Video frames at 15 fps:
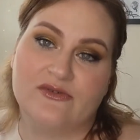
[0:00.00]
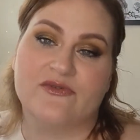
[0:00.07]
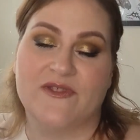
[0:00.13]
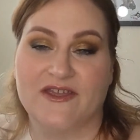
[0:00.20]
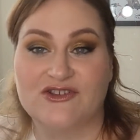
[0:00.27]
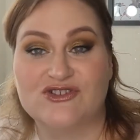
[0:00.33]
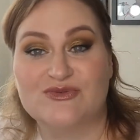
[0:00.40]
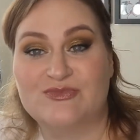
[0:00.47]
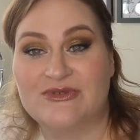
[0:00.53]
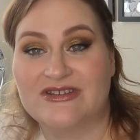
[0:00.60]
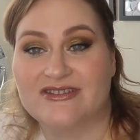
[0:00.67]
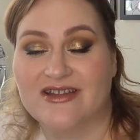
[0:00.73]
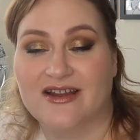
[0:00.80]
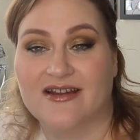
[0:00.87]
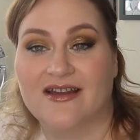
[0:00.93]
They should be
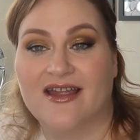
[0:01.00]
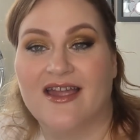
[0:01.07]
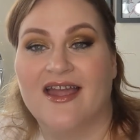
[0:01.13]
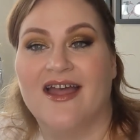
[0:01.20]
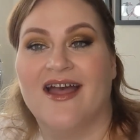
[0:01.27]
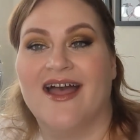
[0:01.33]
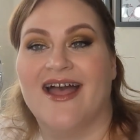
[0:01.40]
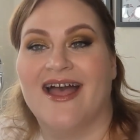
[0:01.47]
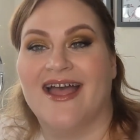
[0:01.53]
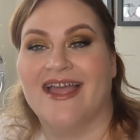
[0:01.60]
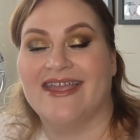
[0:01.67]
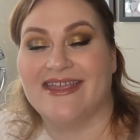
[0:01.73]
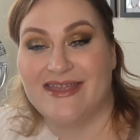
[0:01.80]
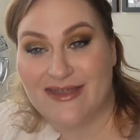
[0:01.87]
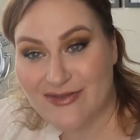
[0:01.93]
there.
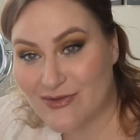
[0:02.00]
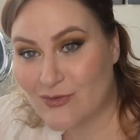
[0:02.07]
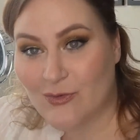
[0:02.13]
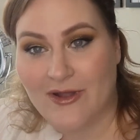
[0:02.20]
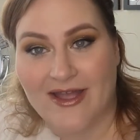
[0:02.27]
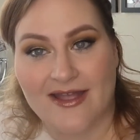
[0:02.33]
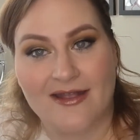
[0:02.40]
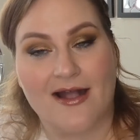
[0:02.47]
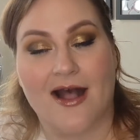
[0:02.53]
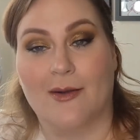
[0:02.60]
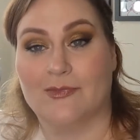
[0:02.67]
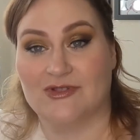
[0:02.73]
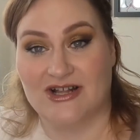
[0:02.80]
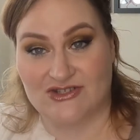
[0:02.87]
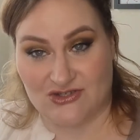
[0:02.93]
Either way,
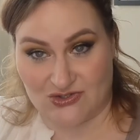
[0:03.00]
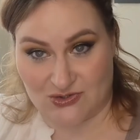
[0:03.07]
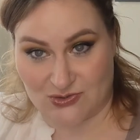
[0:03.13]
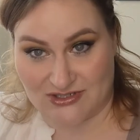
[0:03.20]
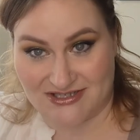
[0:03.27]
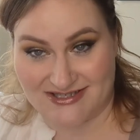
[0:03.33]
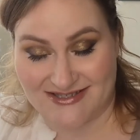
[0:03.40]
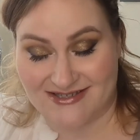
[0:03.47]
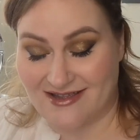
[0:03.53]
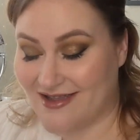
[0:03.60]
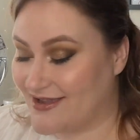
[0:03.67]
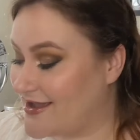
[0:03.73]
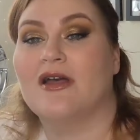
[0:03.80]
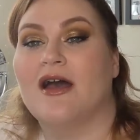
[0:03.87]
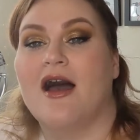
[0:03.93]
I'm glad you joined us
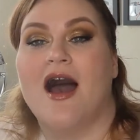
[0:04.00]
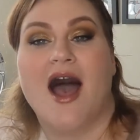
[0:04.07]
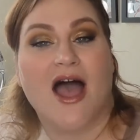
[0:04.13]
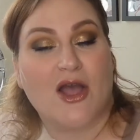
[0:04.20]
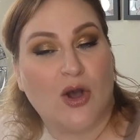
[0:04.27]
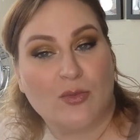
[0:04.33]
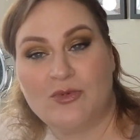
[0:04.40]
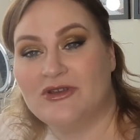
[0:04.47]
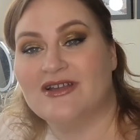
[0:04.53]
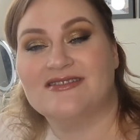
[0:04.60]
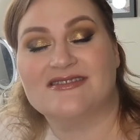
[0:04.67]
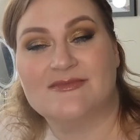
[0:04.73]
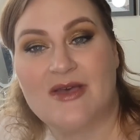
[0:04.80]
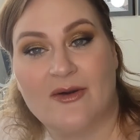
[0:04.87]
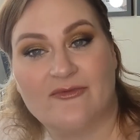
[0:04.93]
today. I hope you got
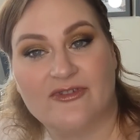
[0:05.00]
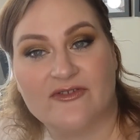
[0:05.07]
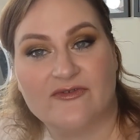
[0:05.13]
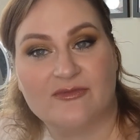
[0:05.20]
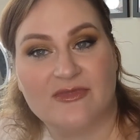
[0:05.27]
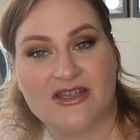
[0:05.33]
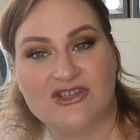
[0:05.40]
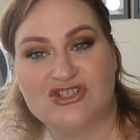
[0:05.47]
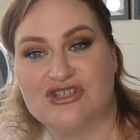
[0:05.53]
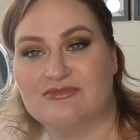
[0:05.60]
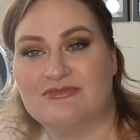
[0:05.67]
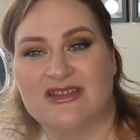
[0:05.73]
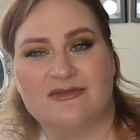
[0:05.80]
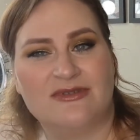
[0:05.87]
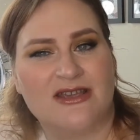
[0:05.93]
some helpful information,
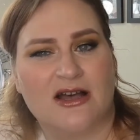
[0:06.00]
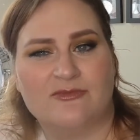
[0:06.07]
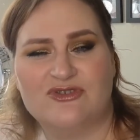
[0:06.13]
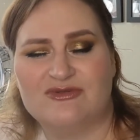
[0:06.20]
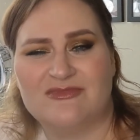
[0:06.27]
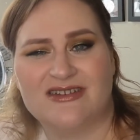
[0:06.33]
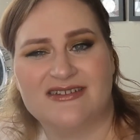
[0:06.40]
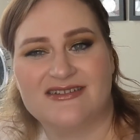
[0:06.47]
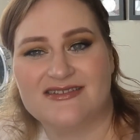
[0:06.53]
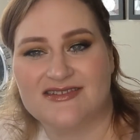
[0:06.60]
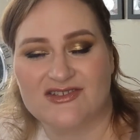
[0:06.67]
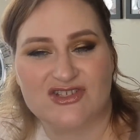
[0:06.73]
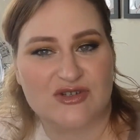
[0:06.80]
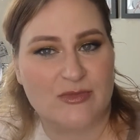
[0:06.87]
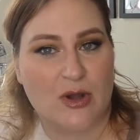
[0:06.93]
maybe helped you make a
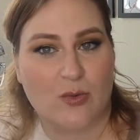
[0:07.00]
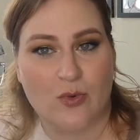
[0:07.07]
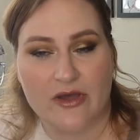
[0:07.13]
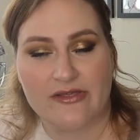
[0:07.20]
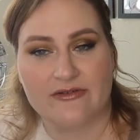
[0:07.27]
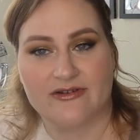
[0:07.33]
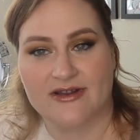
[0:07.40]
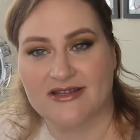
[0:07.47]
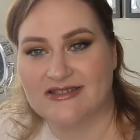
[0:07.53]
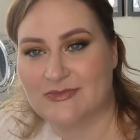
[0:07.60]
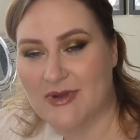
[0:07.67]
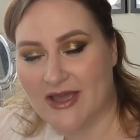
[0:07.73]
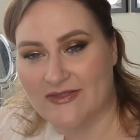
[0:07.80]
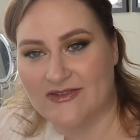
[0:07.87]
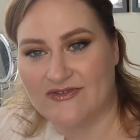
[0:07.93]
decision about whether or not to
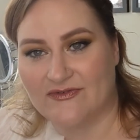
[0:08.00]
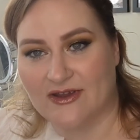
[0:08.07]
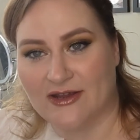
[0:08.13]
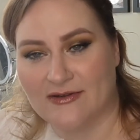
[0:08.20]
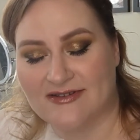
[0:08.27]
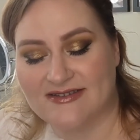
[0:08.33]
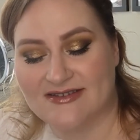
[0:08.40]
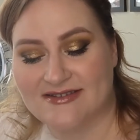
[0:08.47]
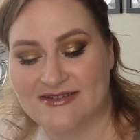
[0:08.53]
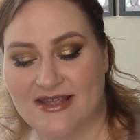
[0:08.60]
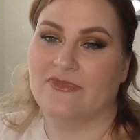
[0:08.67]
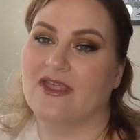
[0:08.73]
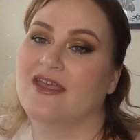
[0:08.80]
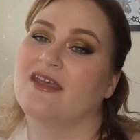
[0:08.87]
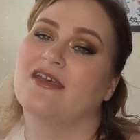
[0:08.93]
buy these fragrances.
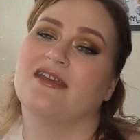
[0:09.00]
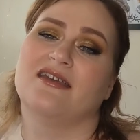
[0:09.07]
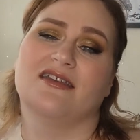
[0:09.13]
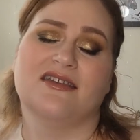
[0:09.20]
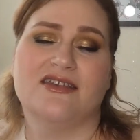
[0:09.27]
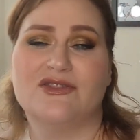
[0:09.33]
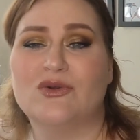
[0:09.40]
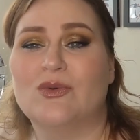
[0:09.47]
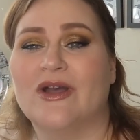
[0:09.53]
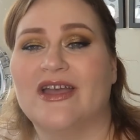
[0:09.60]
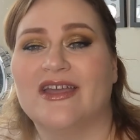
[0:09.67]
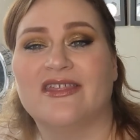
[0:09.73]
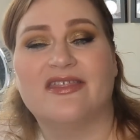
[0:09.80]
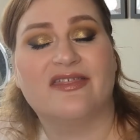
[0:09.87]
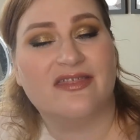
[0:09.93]
Either
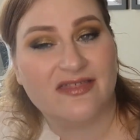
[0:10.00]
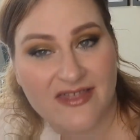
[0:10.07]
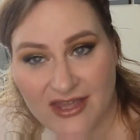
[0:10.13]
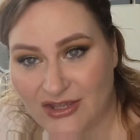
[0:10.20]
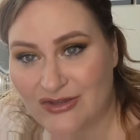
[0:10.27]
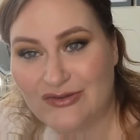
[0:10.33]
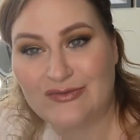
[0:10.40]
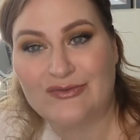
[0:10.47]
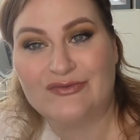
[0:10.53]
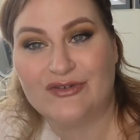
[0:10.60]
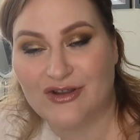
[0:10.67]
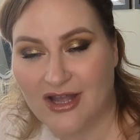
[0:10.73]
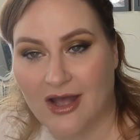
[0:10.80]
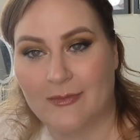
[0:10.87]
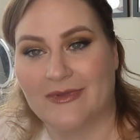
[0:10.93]
way, thank you for
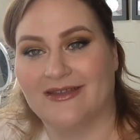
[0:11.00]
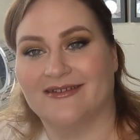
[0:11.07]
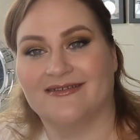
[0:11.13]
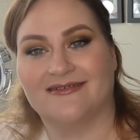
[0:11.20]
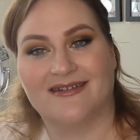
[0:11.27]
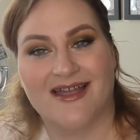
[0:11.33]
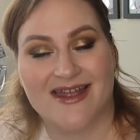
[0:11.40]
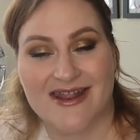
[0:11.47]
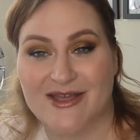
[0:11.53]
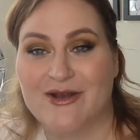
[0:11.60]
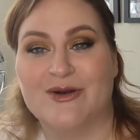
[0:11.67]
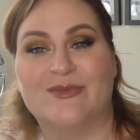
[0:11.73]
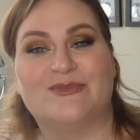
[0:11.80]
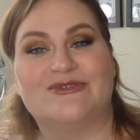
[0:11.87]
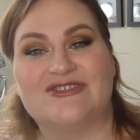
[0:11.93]
coming, and I
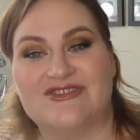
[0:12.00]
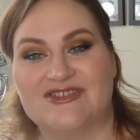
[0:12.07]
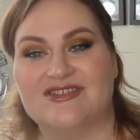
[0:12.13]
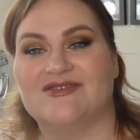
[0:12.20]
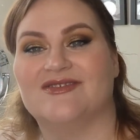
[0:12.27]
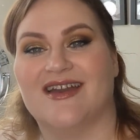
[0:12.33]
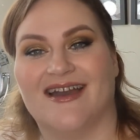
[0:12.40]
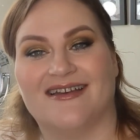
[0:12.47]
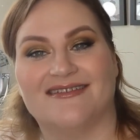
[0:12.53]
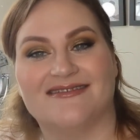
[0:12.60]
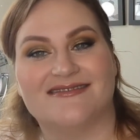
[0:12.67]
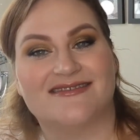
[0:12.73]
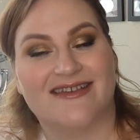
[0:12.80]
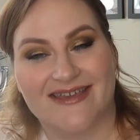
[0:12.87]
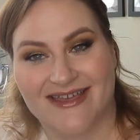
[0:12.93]
hope to see you
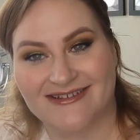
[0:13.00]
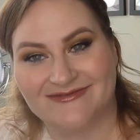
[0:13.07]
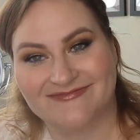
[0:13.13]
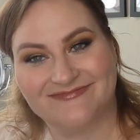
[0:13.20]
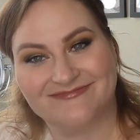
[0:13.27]
guys again.